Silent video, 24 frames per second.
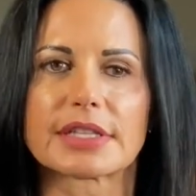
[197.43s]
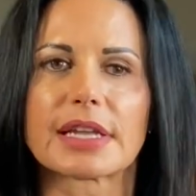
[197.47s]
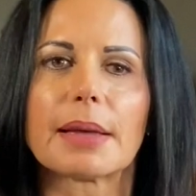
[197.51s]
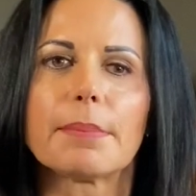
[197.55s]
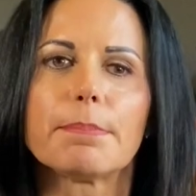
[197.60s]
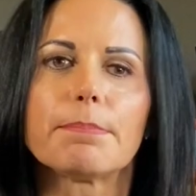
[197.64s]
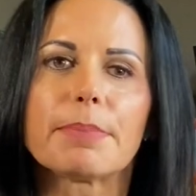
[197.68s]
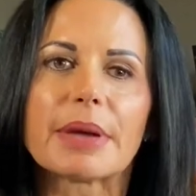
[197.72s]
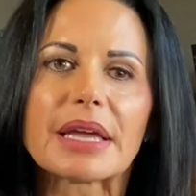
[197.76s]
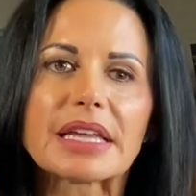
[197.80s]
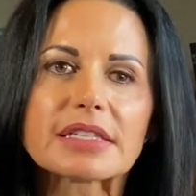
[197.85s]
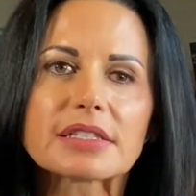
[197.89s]

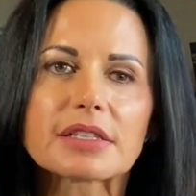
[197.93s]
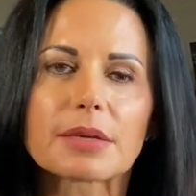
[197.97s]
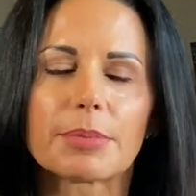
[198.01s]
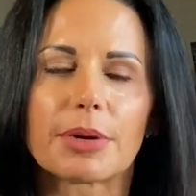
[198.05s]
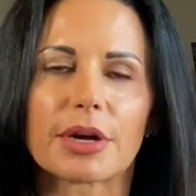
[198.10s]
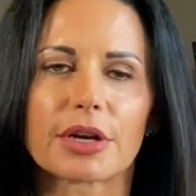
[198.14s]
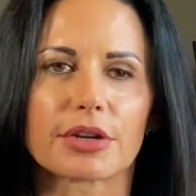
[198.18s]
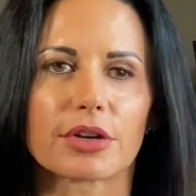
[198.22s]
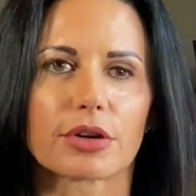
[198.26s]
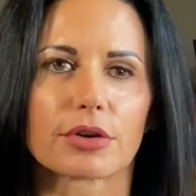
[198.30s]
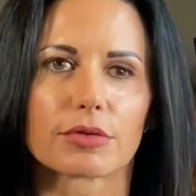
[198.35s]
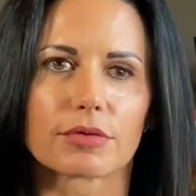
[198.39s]
And based
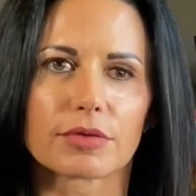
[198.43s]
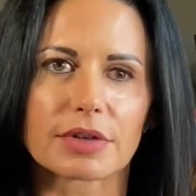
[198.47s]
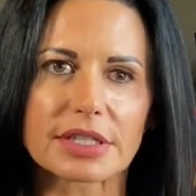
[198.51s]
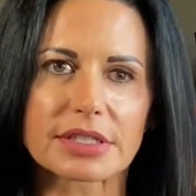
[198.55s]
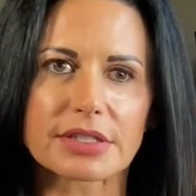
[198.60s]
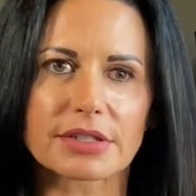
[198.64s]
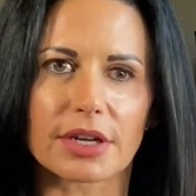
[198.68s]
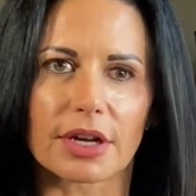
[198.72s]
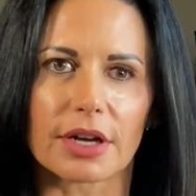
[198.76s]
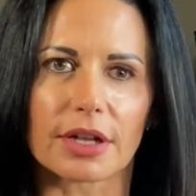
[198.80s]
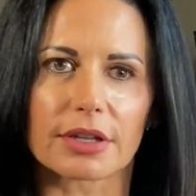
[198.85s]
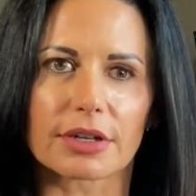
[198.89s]
upon your
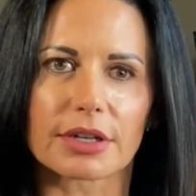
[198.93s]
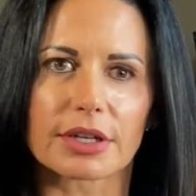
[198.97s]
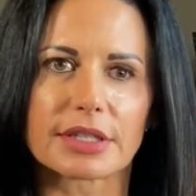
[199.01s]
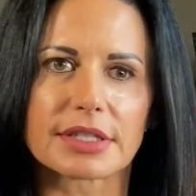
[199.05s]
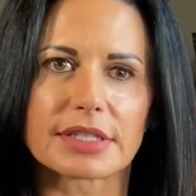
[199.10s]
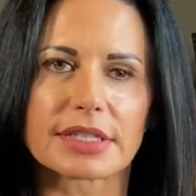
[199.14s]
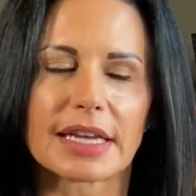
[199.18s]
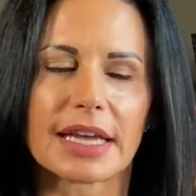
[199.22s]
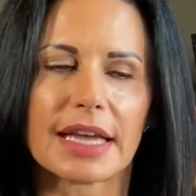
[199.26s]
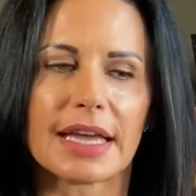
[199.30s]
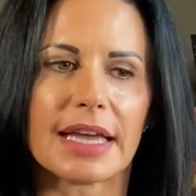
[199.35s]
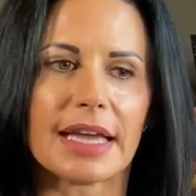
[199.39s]
risk tolerance